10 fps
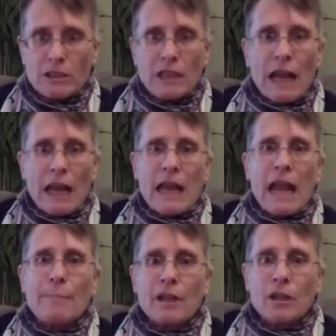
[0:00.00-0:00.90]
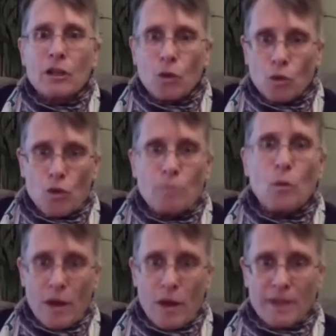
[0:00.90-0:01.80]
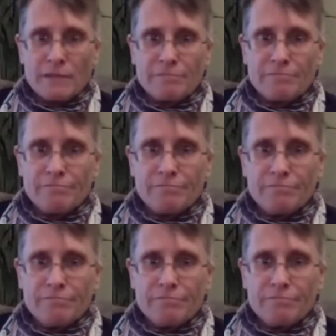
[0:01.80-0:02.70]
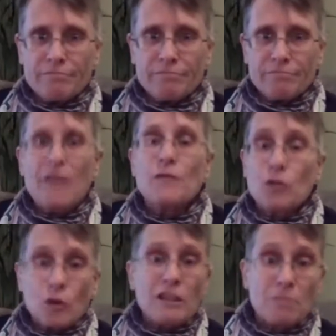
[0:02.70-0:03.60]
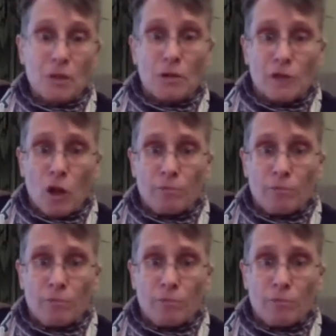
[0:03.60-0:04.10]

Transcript: dynamic group of women if you join Spirit Flow.